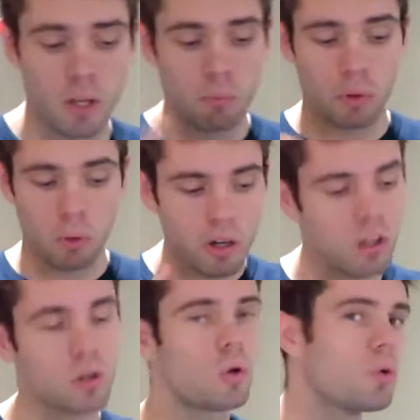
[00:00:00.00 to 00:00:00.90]
But one of
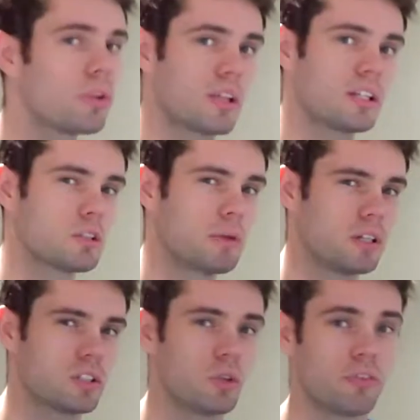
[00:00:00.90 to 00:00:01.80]
the cool things
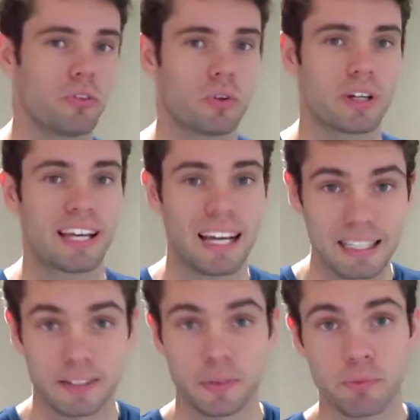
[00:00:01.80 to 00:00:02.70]
about sulfuric
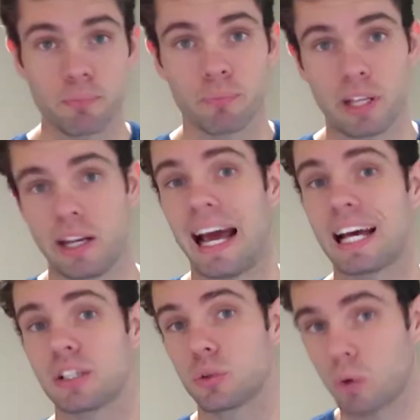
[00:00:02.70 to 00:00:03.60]
acid and
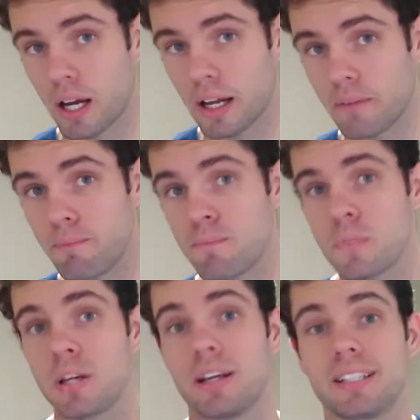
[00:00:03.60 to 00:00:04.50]
acid rain
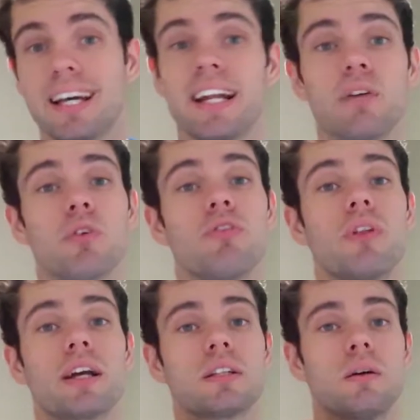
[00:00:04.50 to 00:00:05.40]
is that it
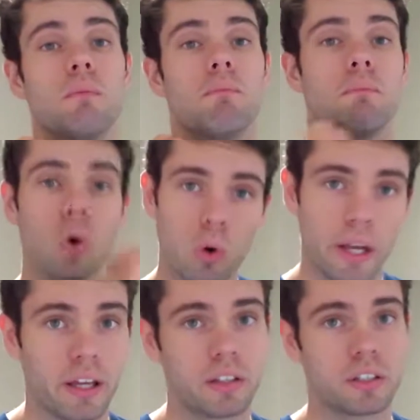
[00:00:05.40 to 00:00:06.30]
reflects more
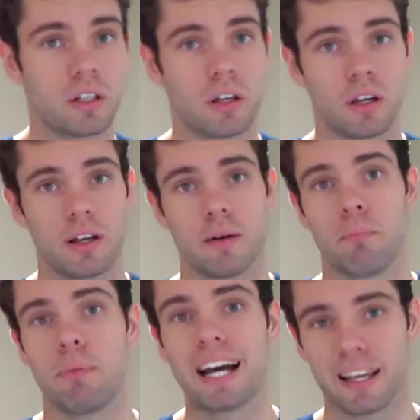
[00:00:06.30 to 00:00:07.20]
heat
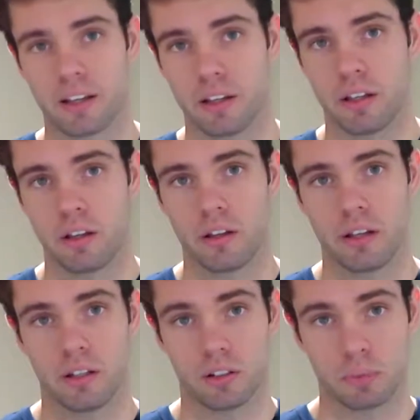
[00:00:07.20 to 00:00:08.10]
back
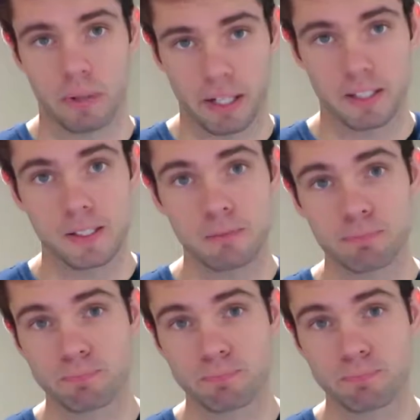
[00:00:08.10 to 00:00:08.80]
into space,